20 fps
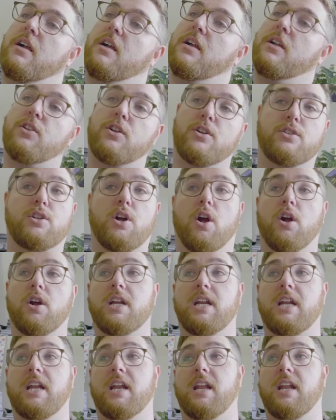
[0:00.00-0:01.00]
They're
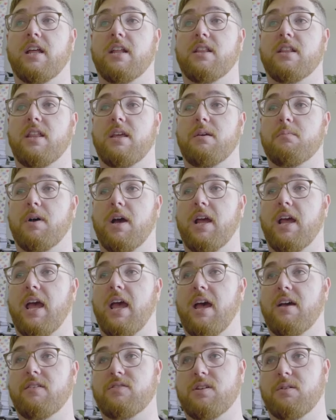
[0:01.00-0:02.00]
targeting it. They might
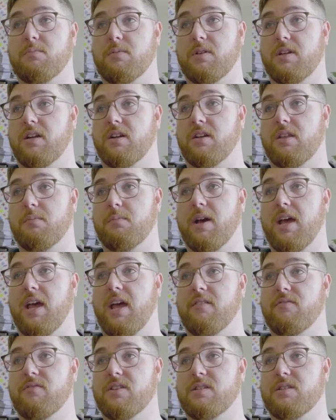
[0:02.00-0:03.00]
have something here. They might
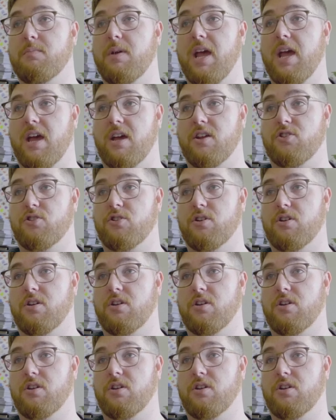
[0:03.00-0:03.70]
have the smash.